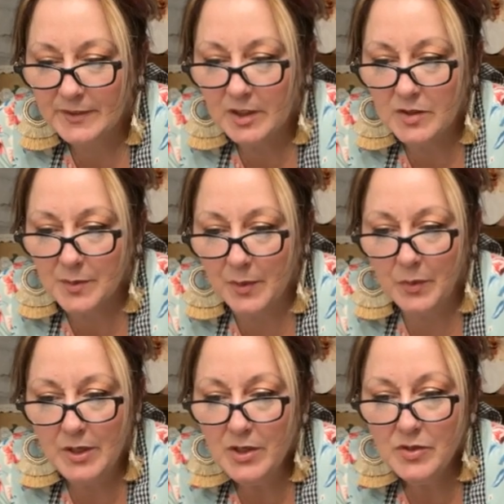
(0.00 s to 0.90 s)
Excuse me.
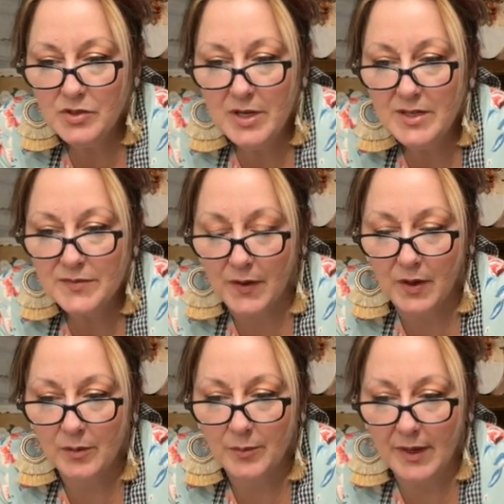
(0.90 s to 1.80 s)
We use cheese for
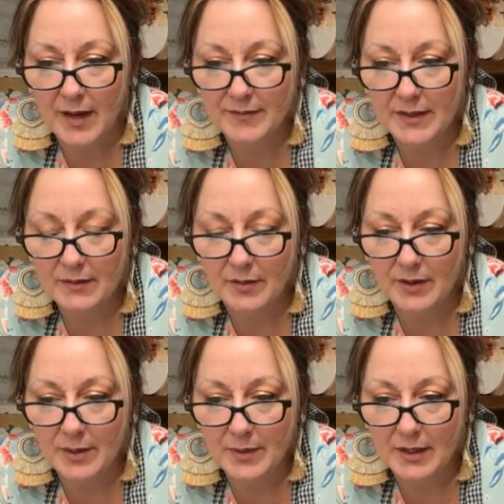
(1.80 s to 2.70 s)
her when we have to give her
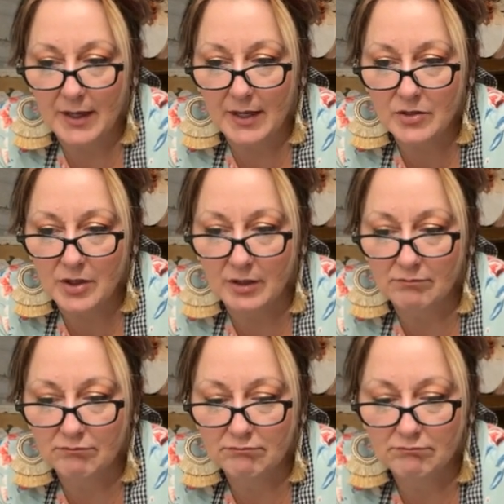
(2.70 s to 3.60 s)
any
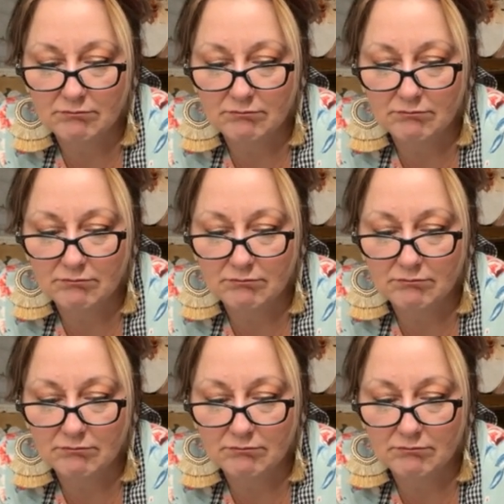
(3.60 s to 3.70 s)
medication.